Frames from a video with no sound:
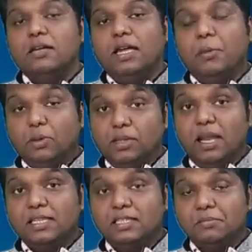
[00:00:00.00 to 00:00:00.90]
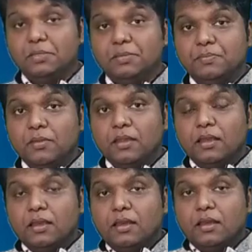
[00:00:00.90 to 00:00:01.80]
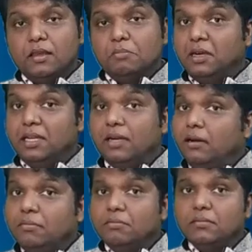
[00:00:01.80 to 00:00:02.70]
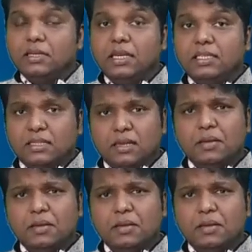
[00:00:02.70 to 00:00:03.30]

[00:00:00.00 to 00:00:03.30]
about the last number. But here it's